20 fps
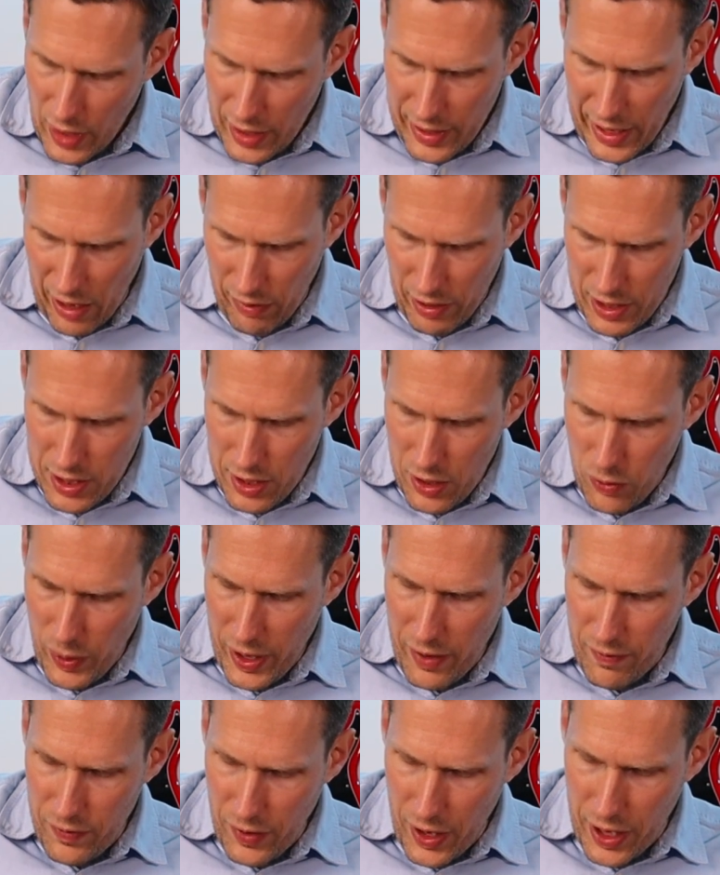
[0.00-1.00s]
Now let's see if we
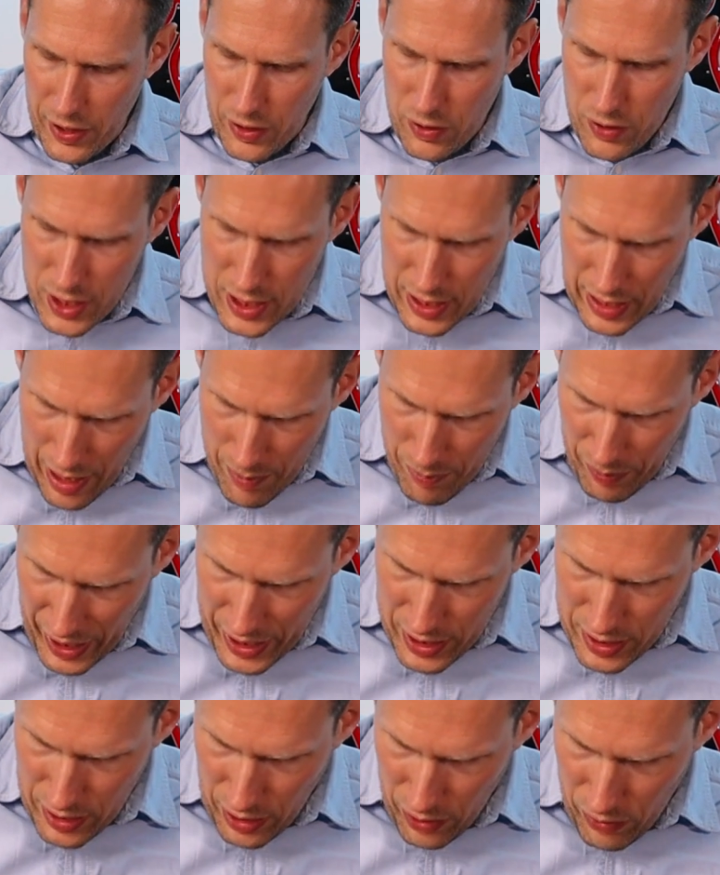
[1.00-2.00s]
can find a good slap
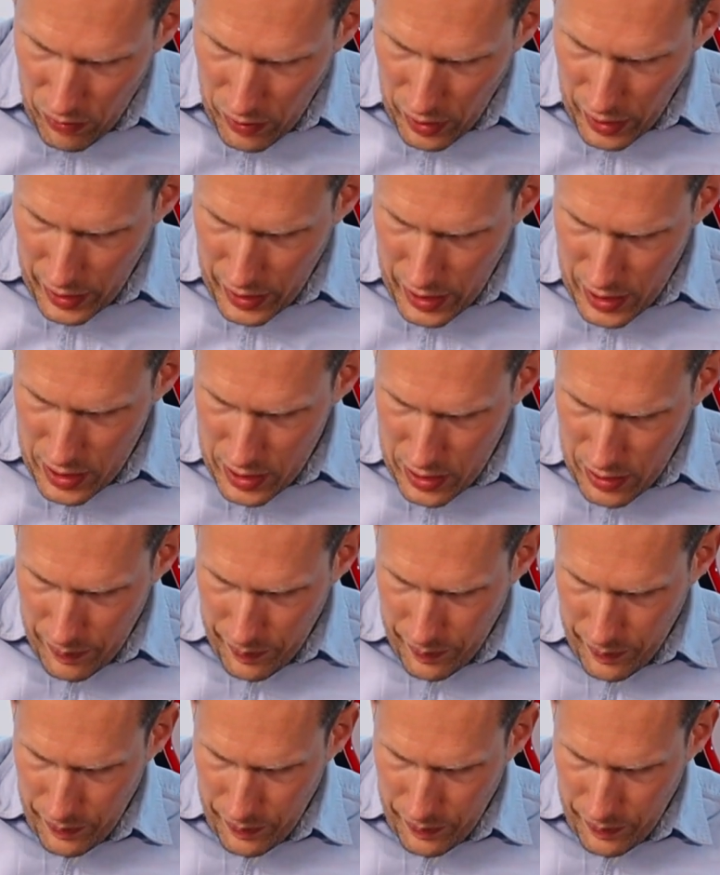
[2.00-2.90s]
bass tone like this.